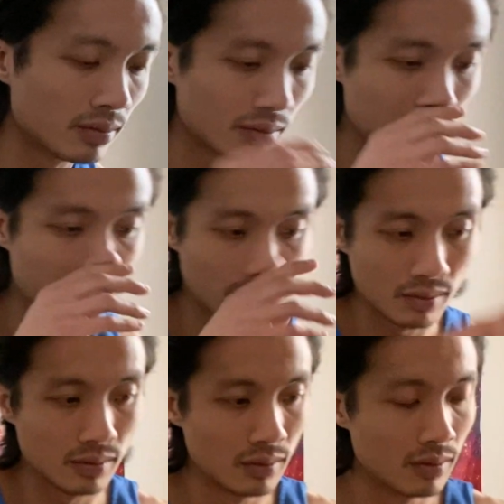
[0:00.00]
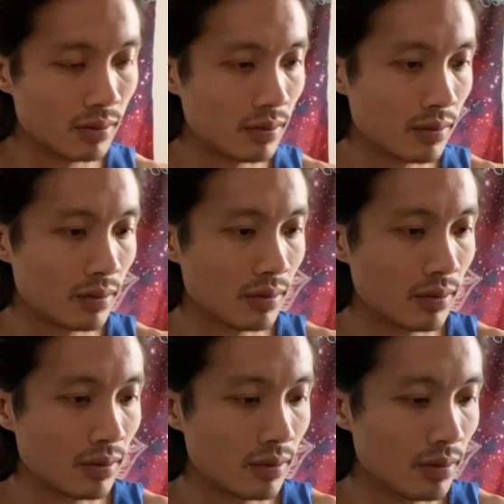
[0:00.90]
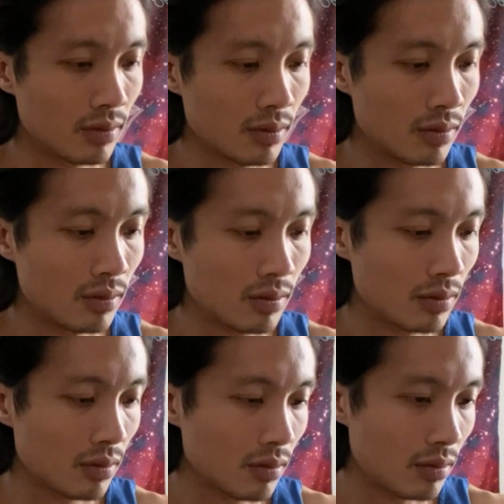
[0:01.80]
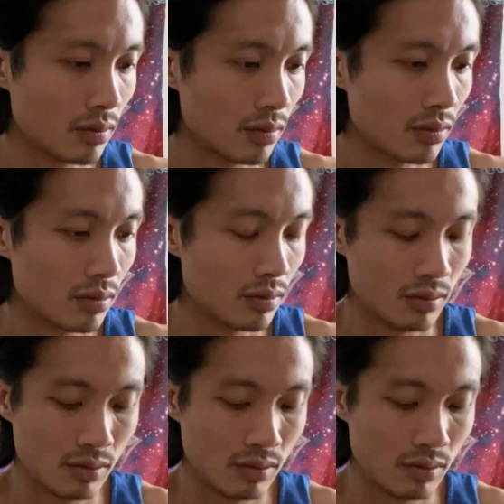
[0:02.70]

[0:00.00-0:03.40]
Nobody speaks.